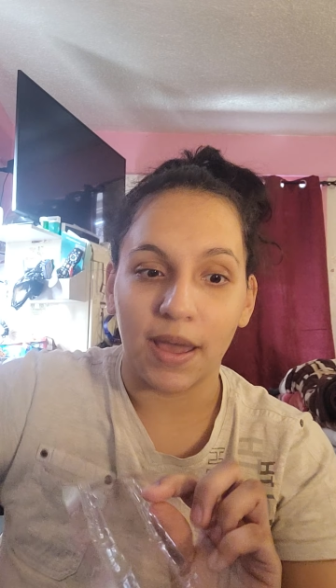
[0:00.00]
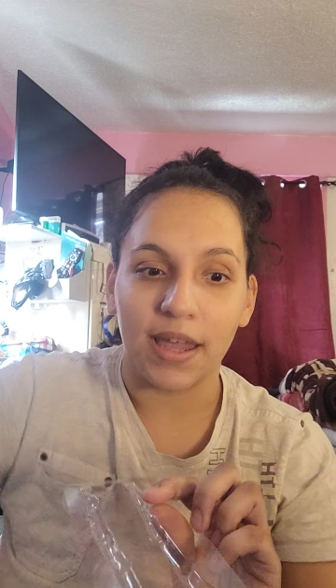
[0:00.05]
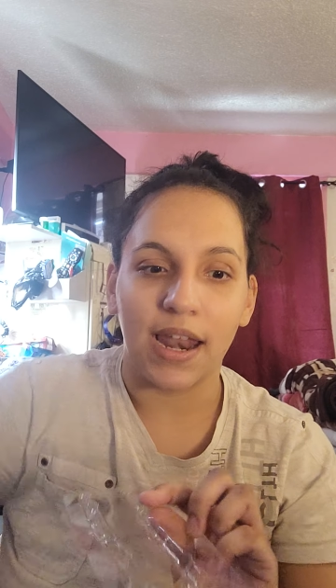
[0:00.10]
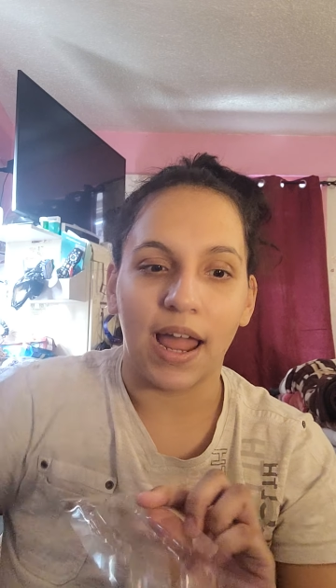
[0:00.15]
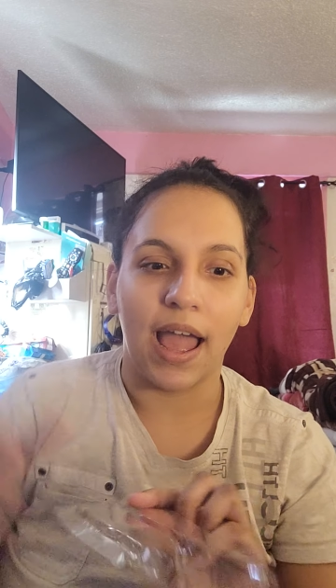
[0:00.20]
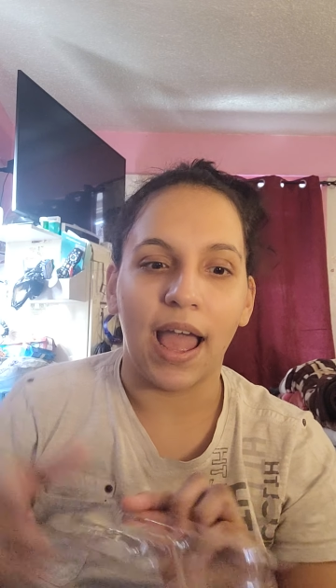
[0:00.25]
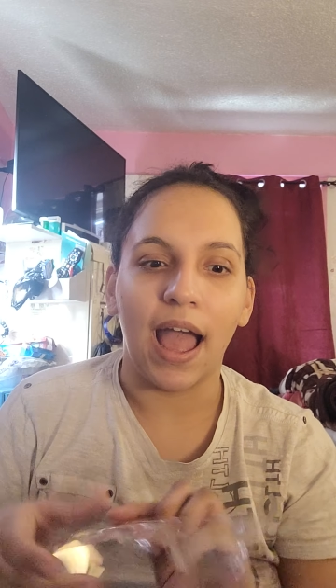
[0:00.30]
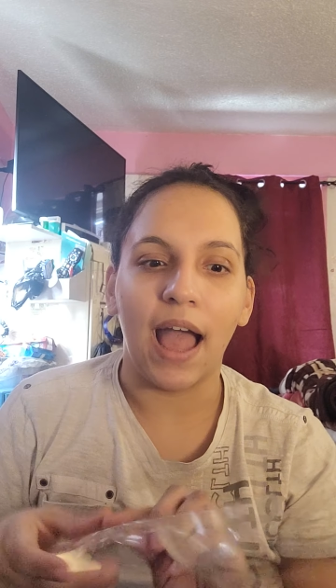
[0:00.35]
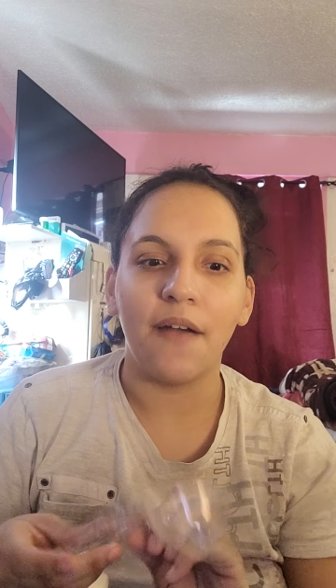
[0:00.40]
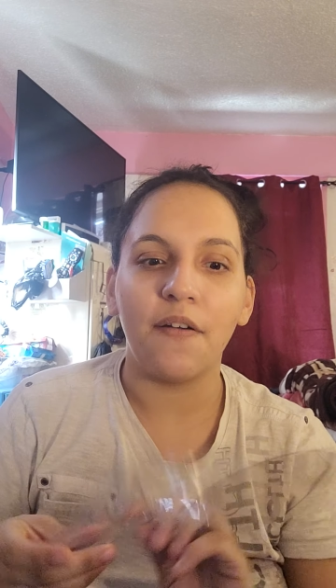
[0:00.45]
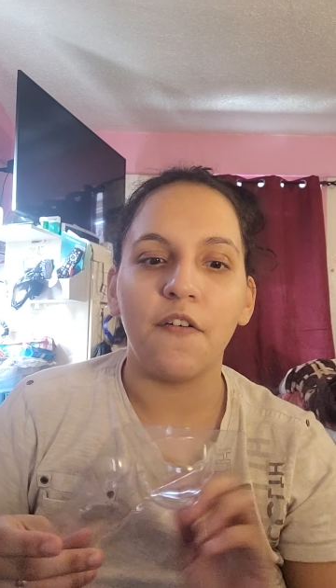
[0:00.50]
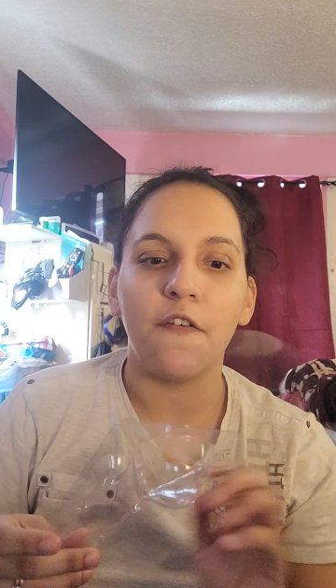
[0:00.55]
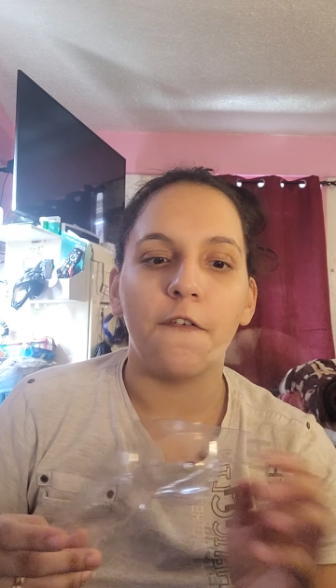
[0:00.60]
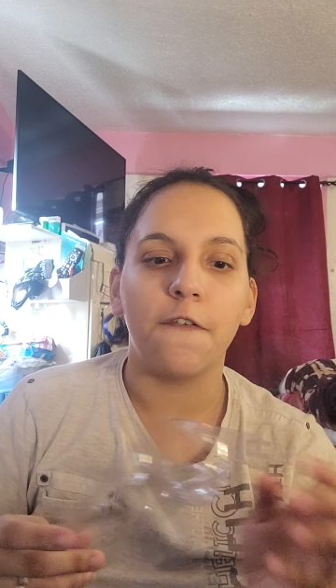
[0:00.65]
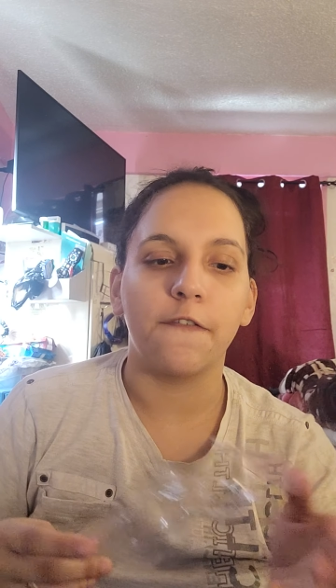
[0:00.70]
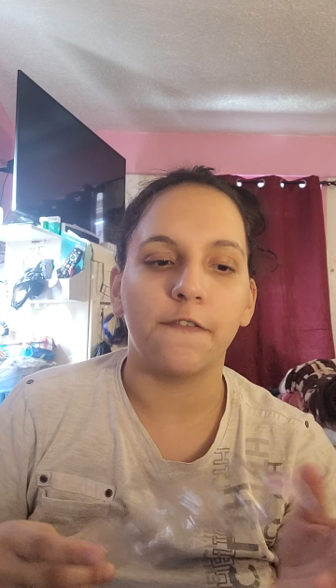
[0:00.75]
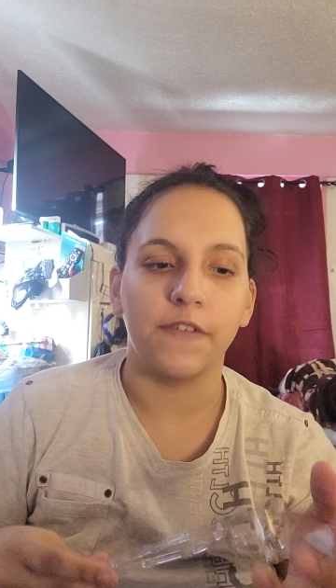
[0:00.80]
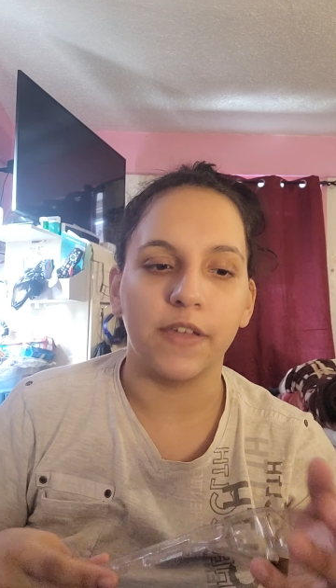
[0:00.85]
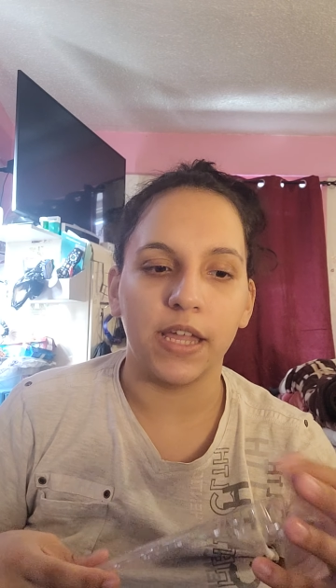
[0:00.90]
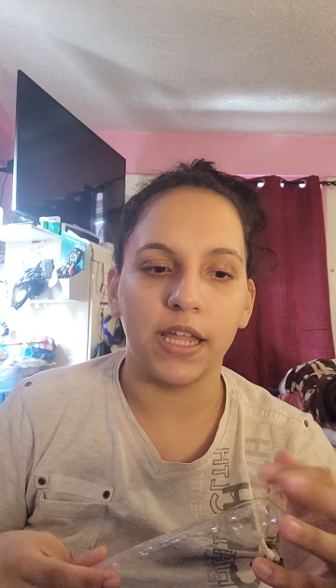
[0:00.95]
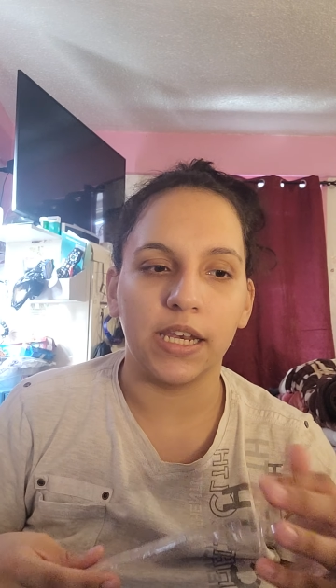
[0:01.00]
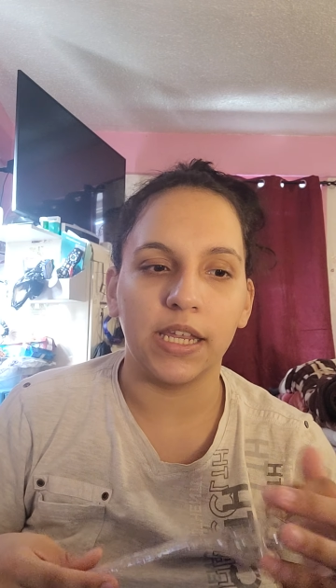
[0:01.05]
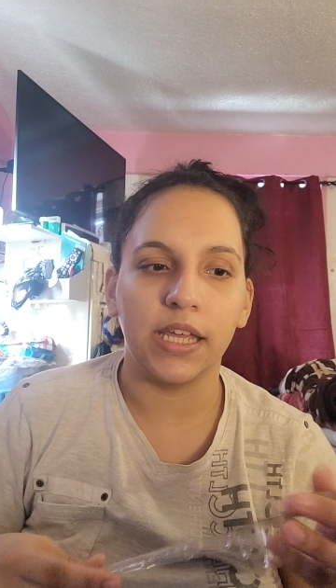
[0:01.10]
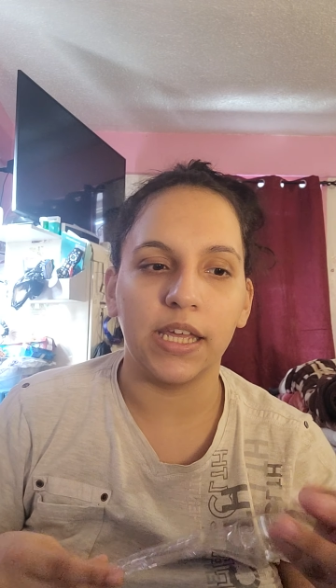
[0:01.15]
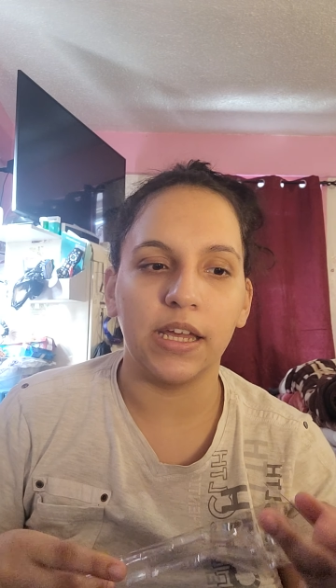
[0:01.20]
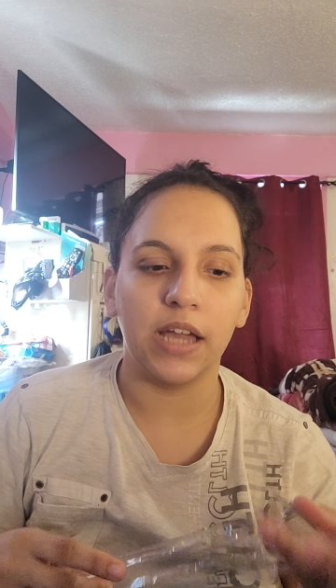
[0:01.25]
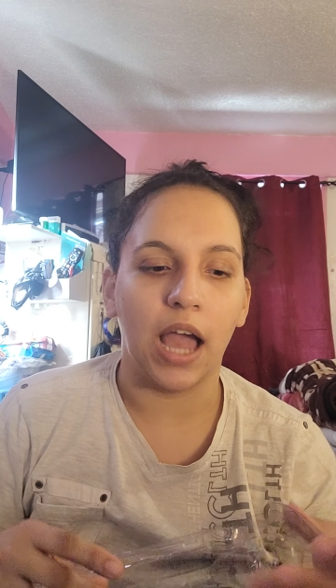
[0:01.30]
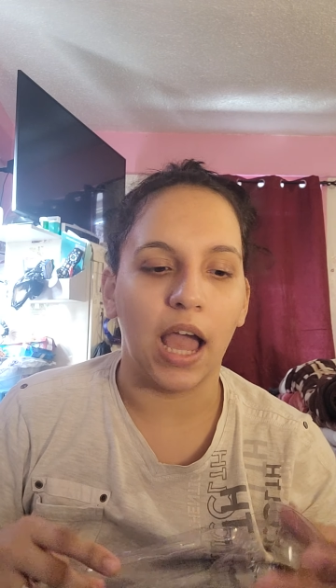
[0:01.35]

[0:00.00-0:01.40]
And I have a feeling,